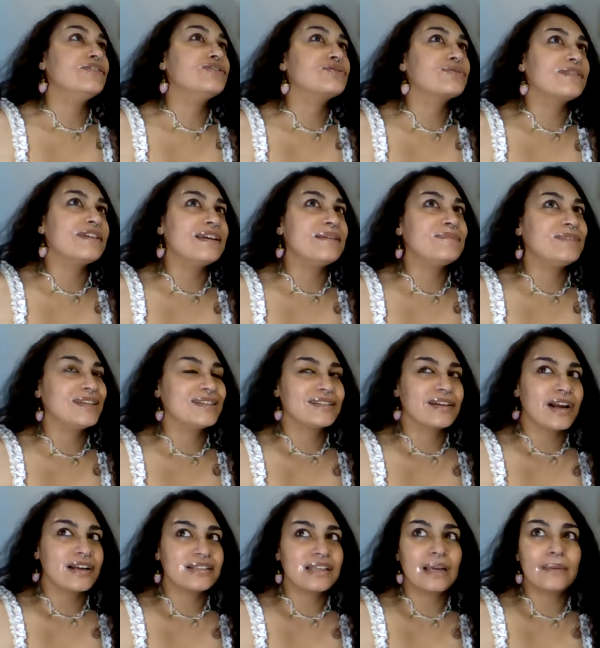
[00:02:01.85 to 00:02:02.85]
dream, the
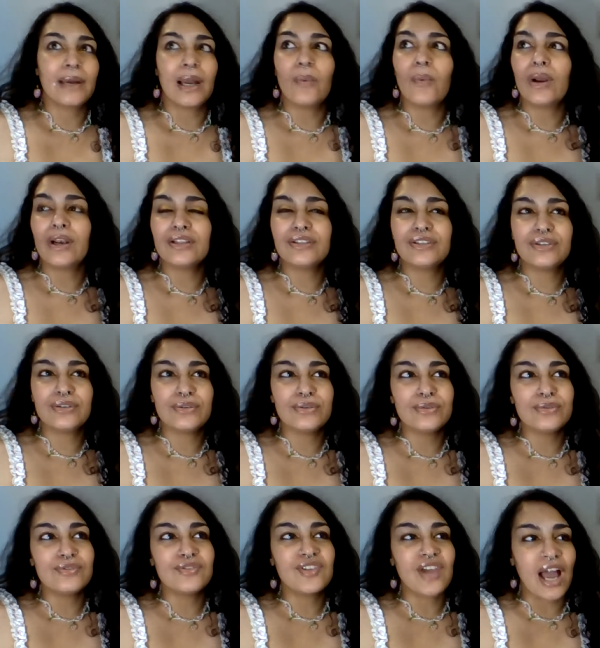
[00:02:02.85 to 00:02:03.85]
entire time, I wanted
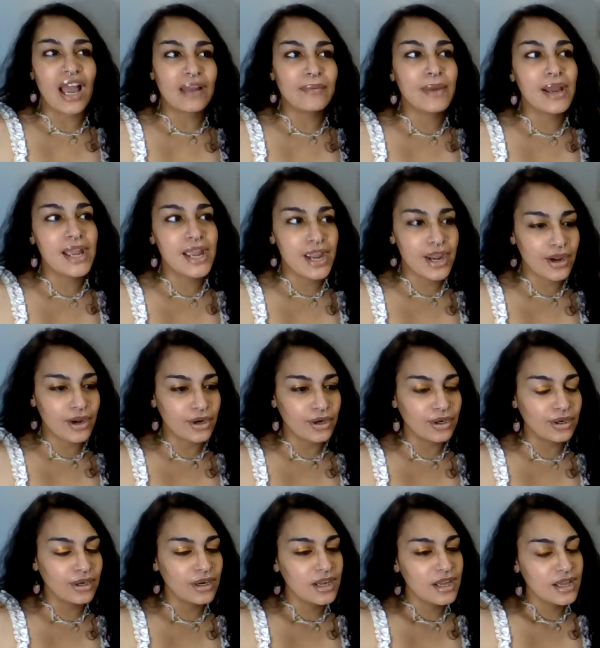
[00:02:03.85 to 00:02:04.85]
to dye my
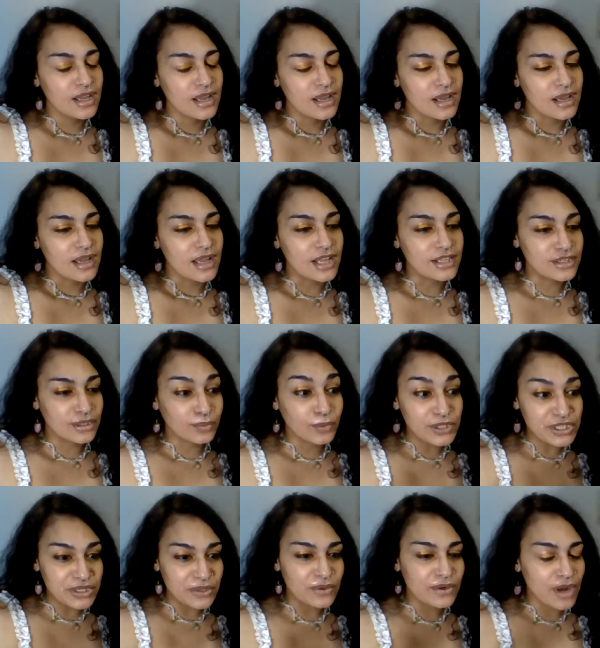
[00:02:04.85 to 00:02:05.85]
hair its
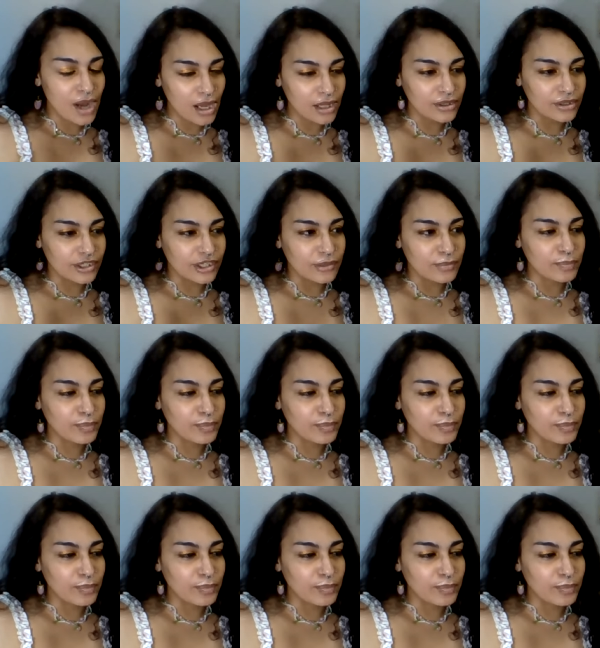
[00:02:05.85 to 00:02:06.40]
original color.